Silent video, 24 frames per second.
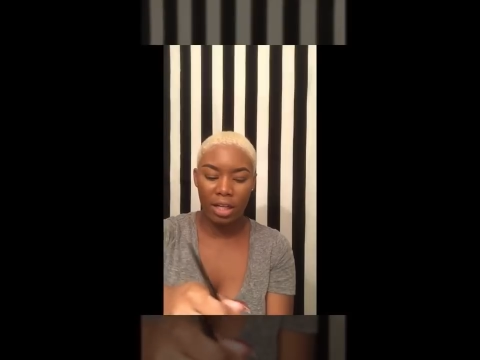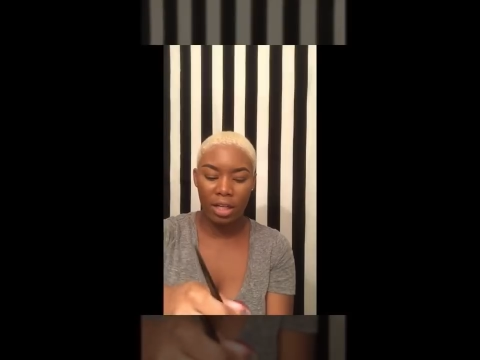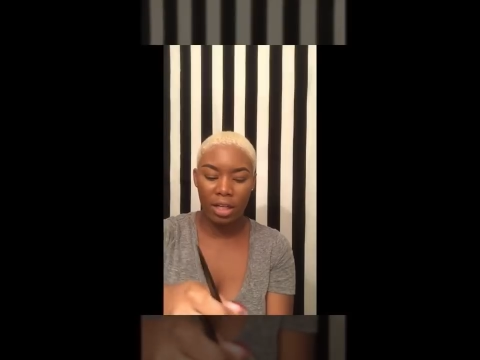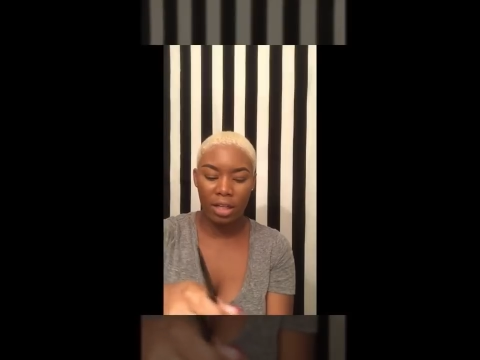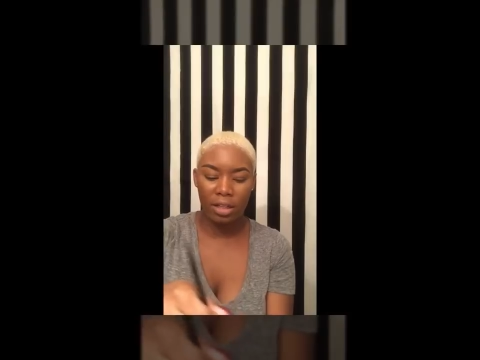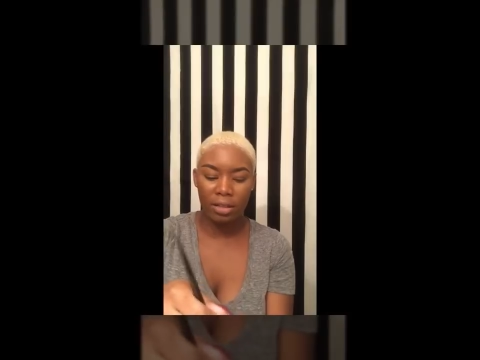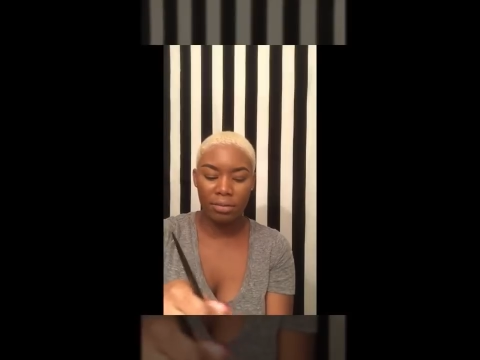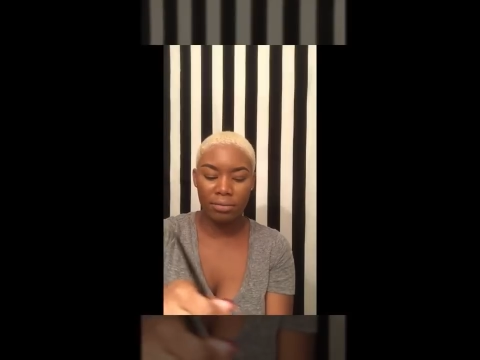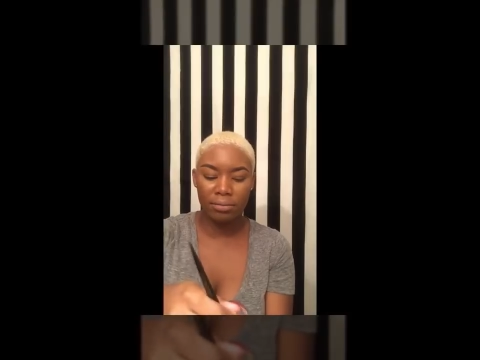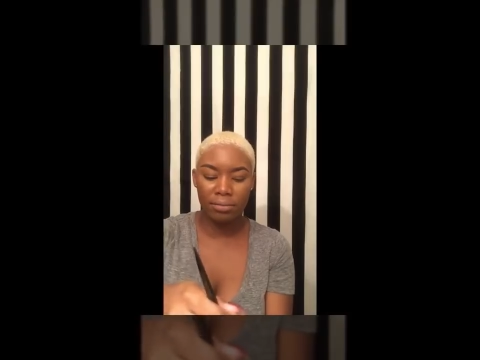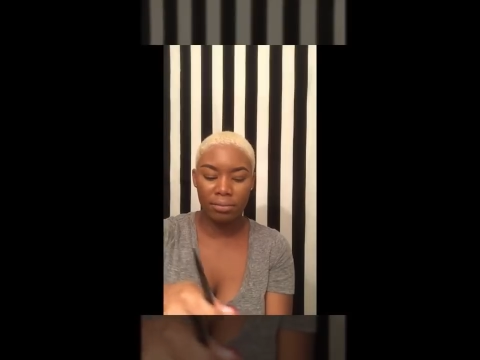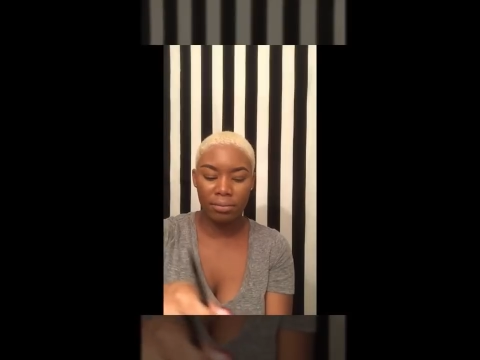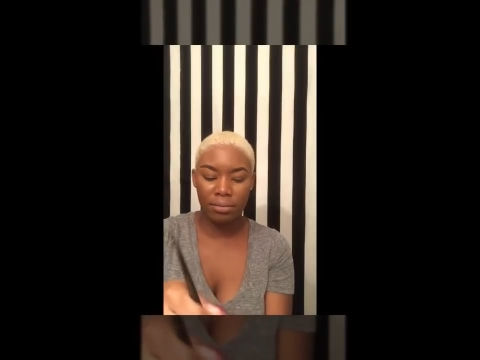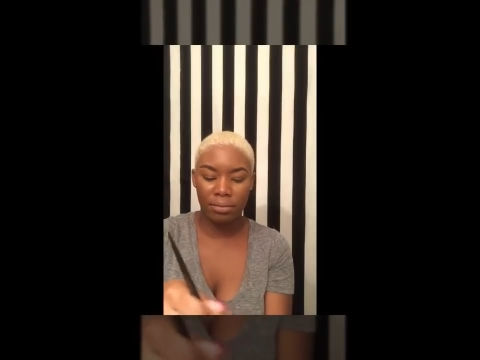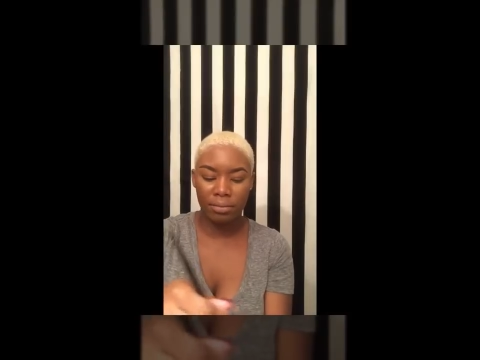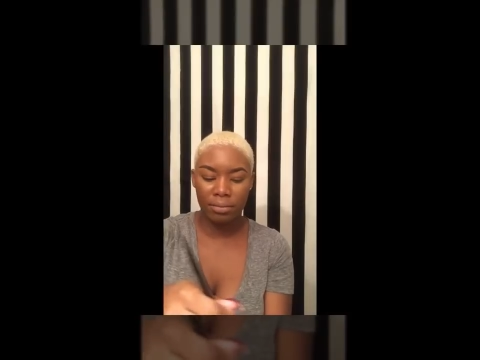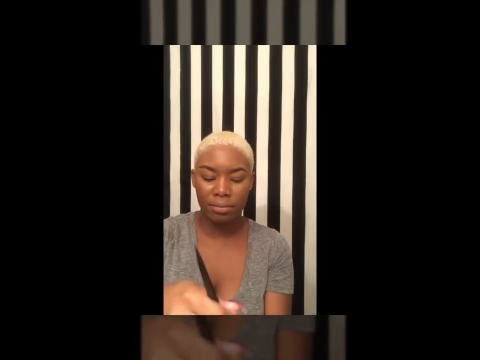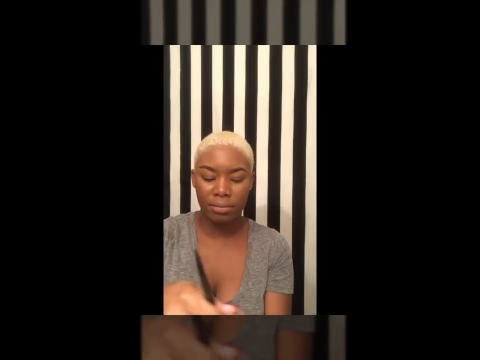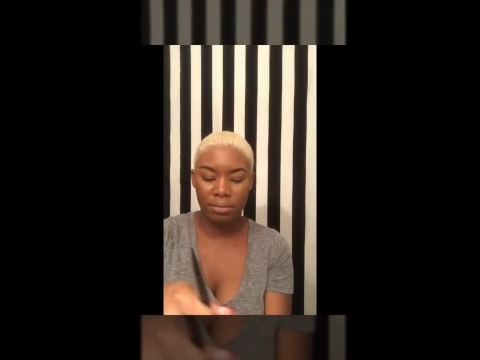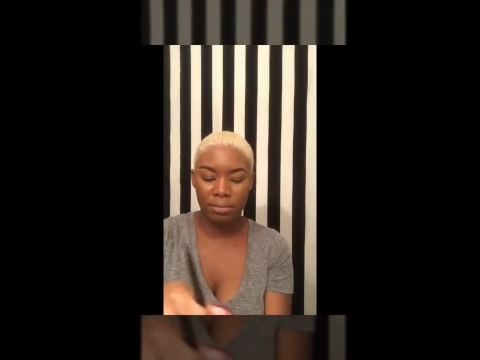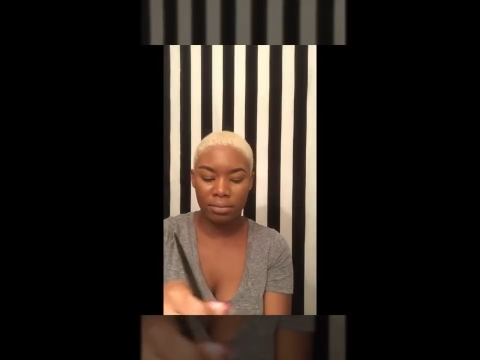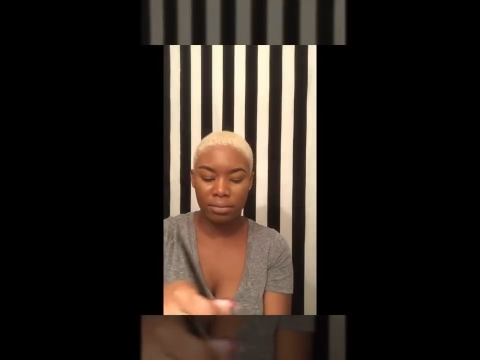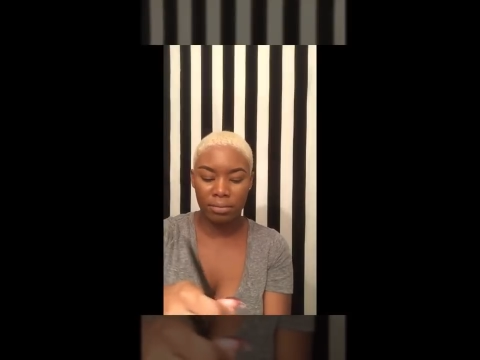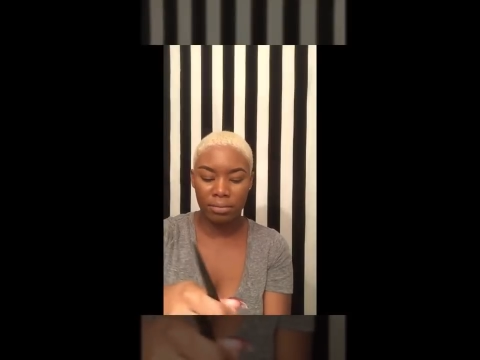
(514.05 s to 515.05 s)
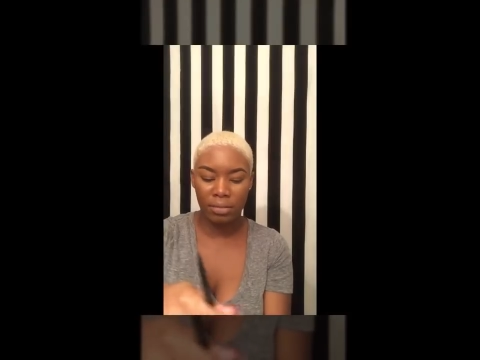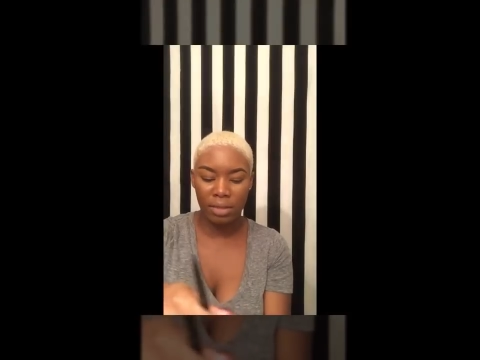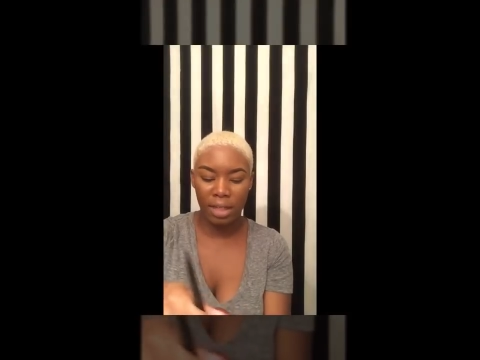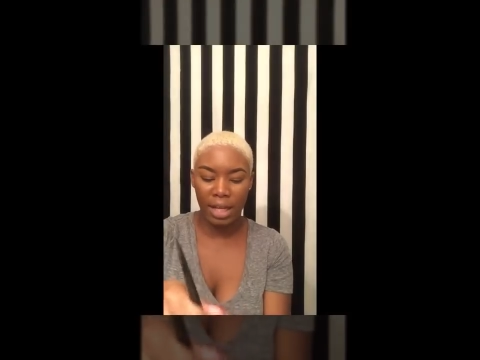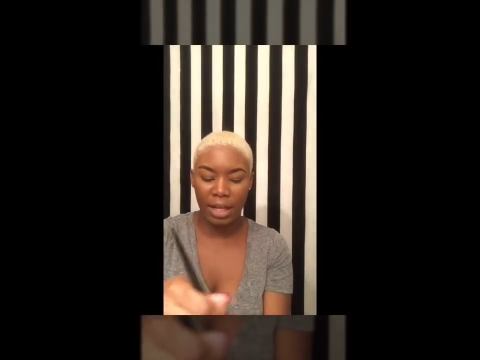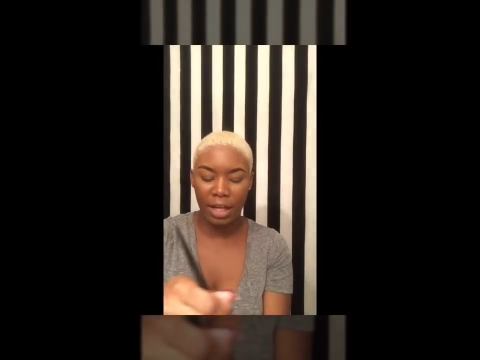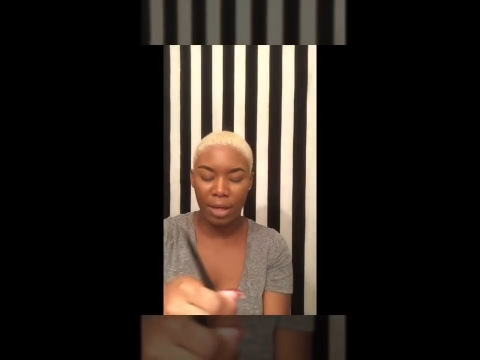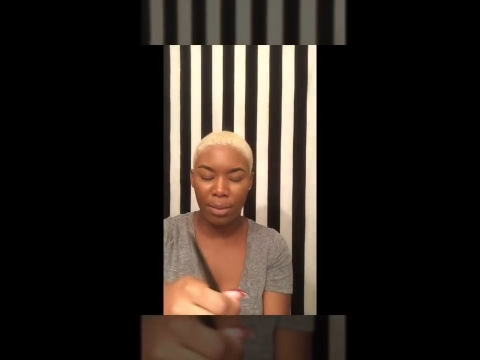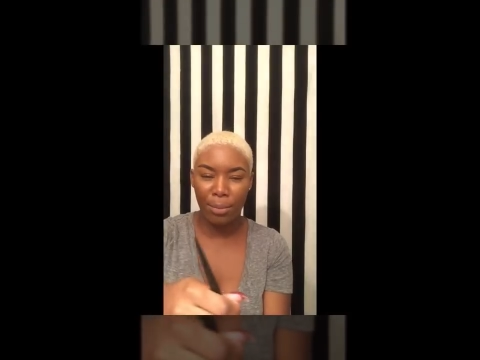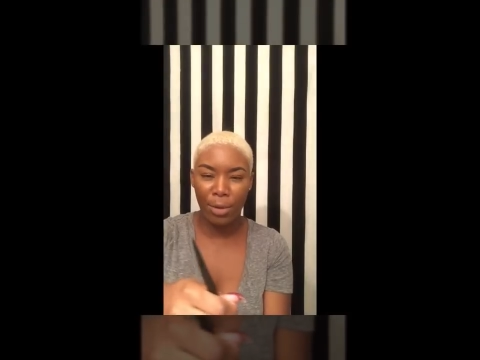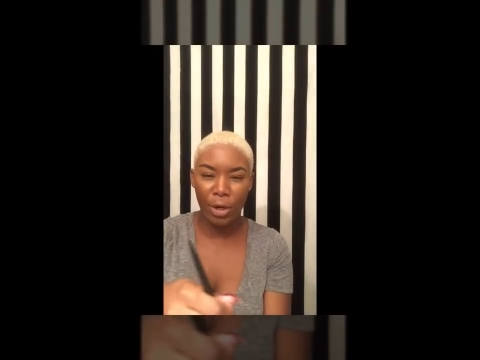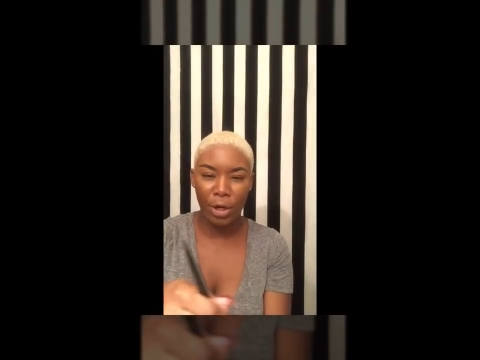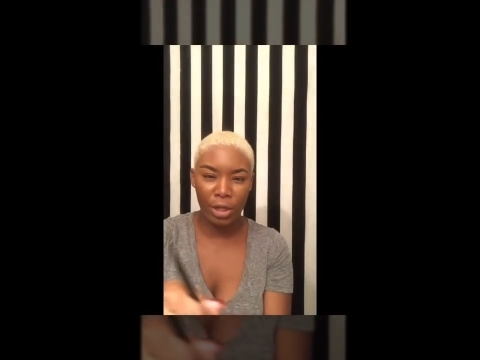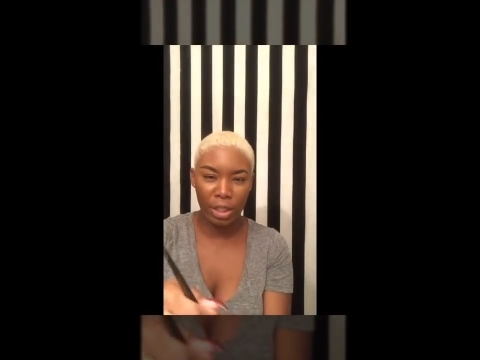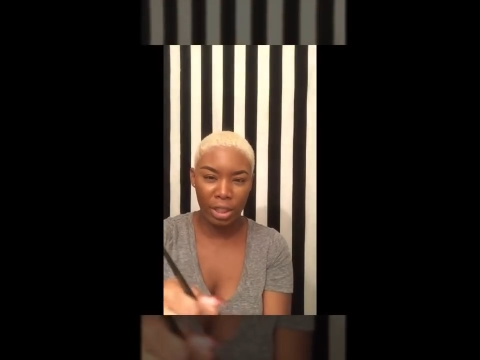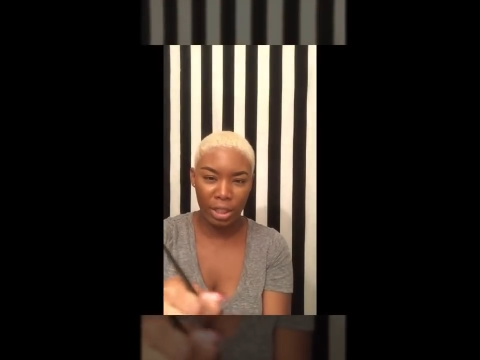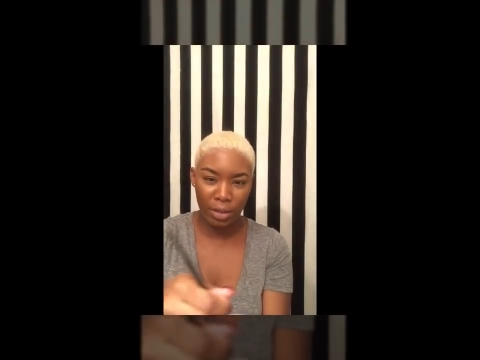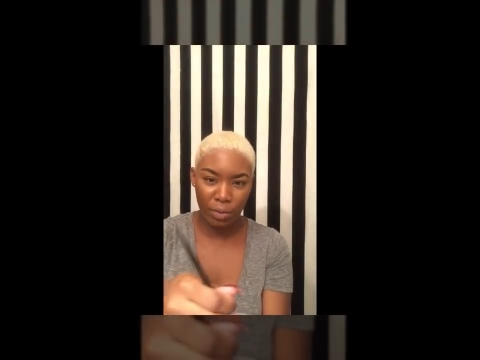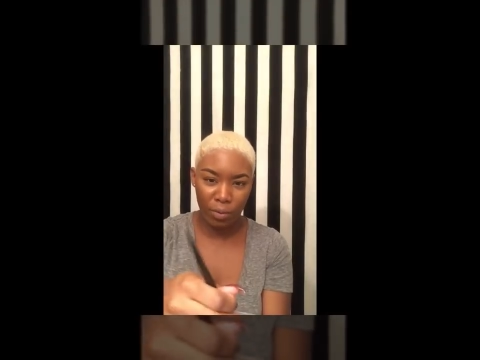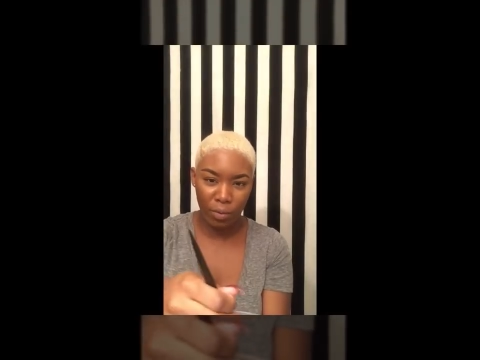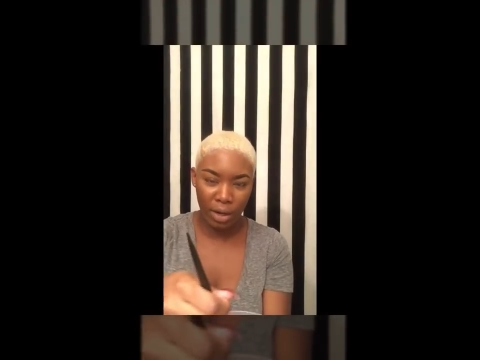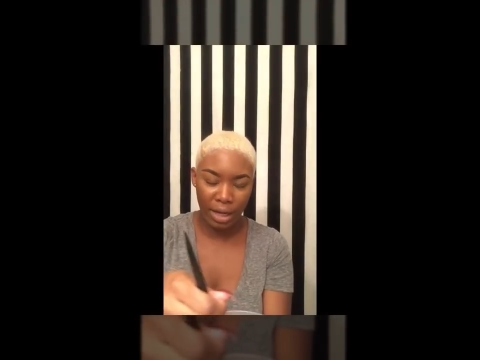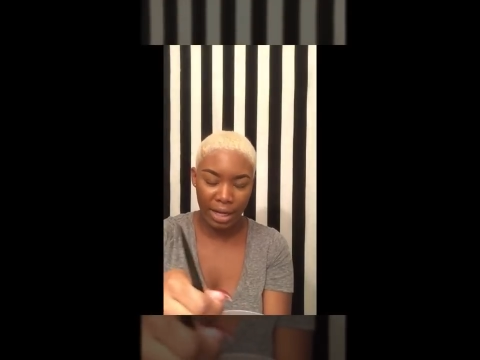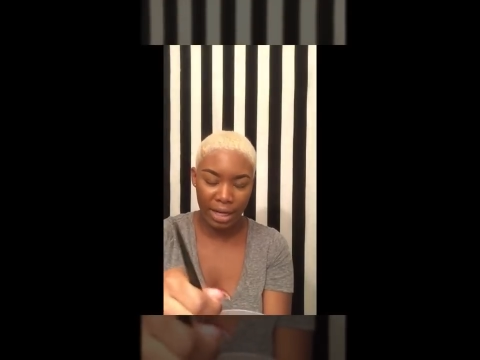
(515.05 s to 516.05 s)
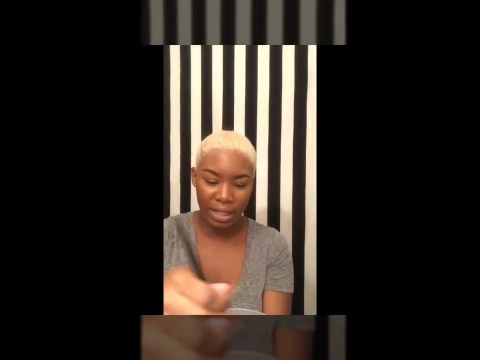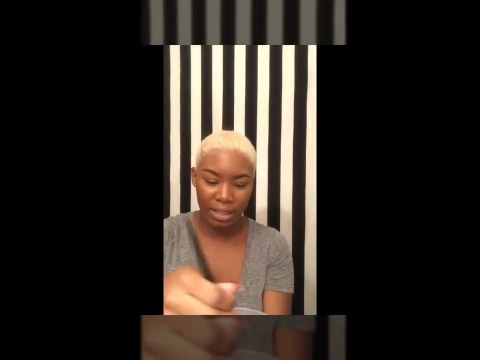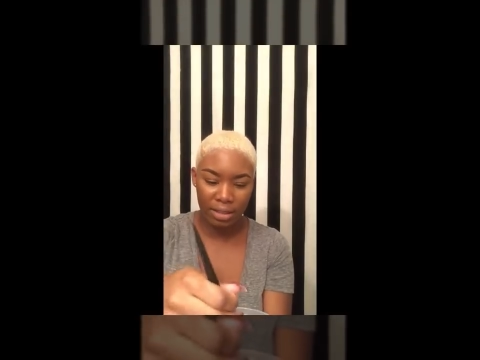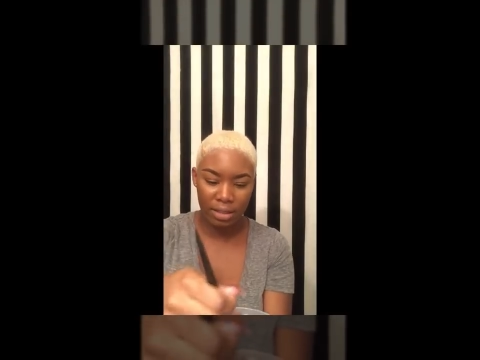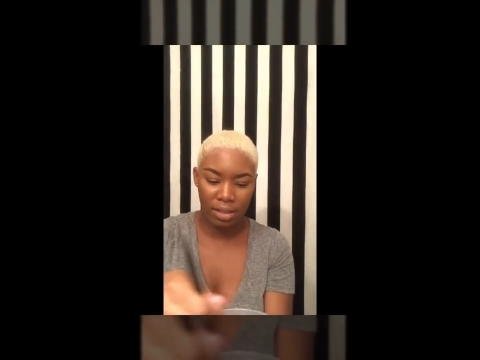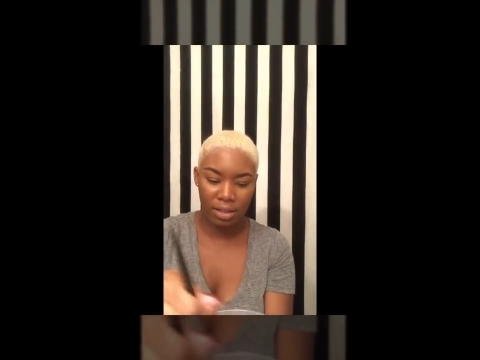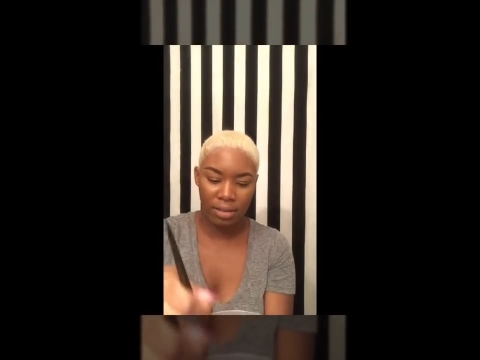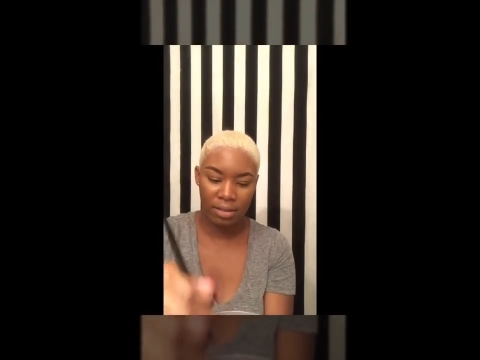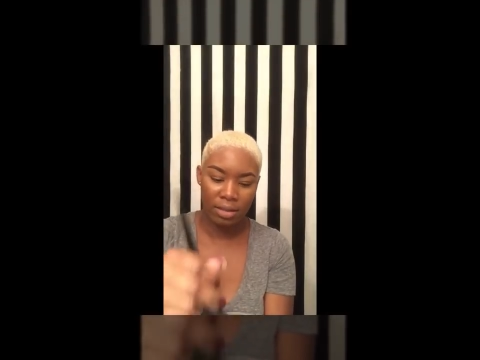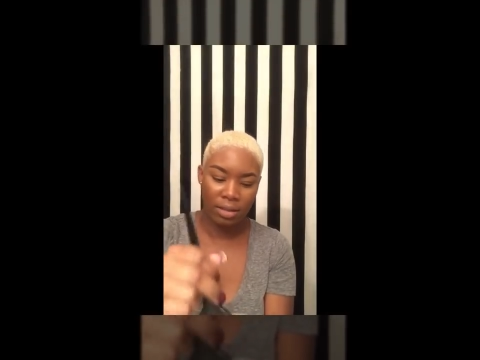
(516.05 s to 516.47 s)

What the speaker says: a pearly white.